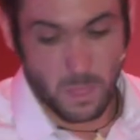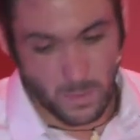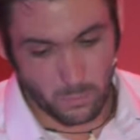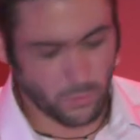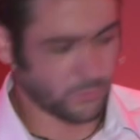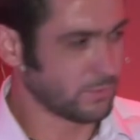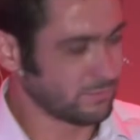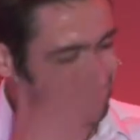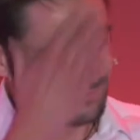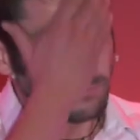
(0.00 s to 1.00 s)
There wasn't
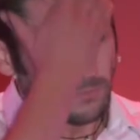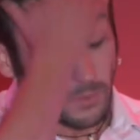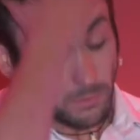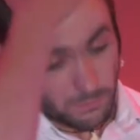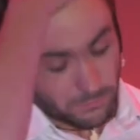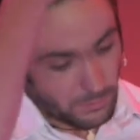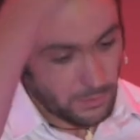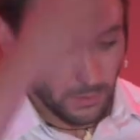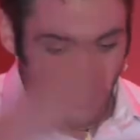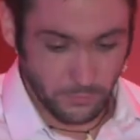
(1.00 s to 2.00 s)

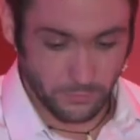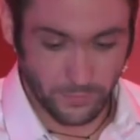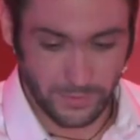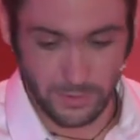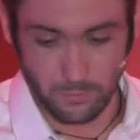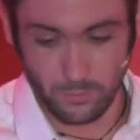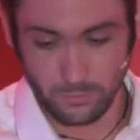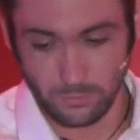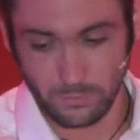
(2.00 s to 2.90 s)
loads available,